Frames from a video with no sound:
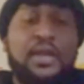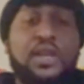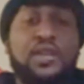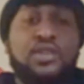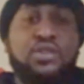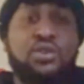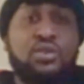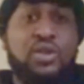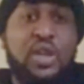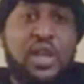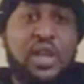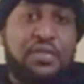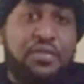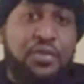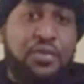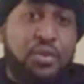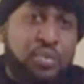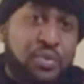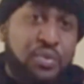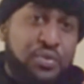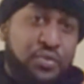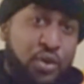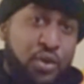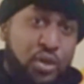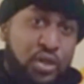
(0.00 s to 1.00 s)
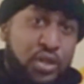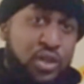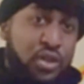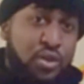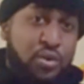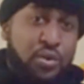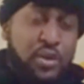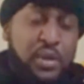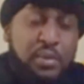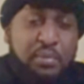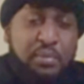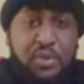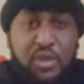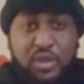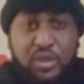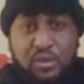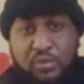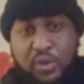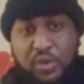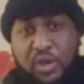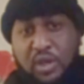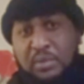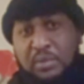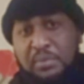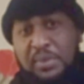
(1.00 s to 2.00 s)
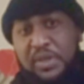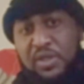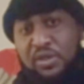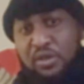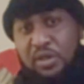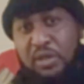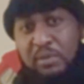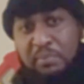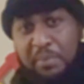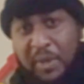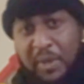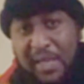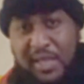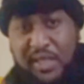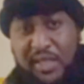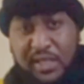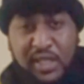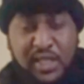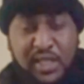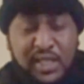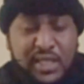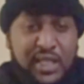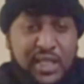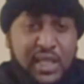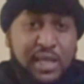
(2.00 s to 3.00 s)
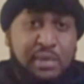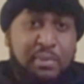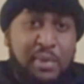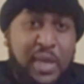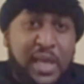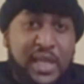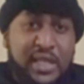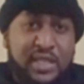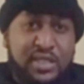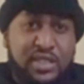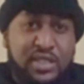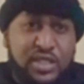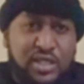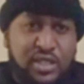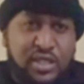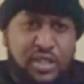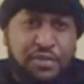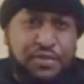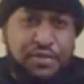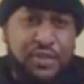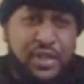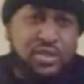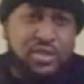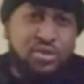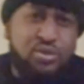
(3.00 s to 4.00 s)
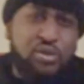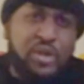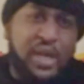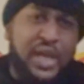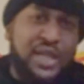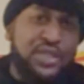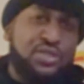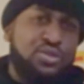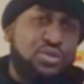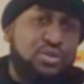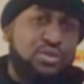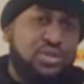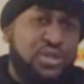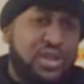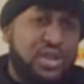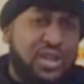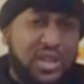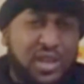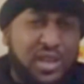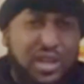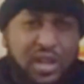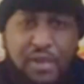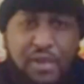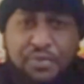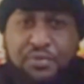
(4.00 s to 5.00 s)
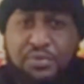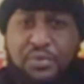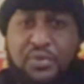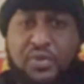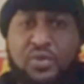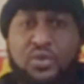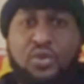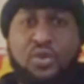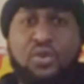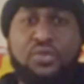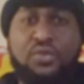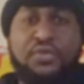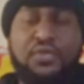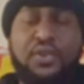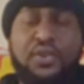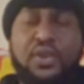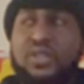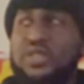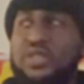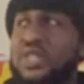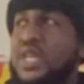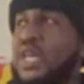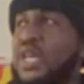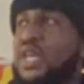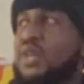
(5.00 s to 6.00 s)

So therefore, we've got the equipment. We're going to be doing back into the cinematics, the stuff that you guys used to love with the GoFast.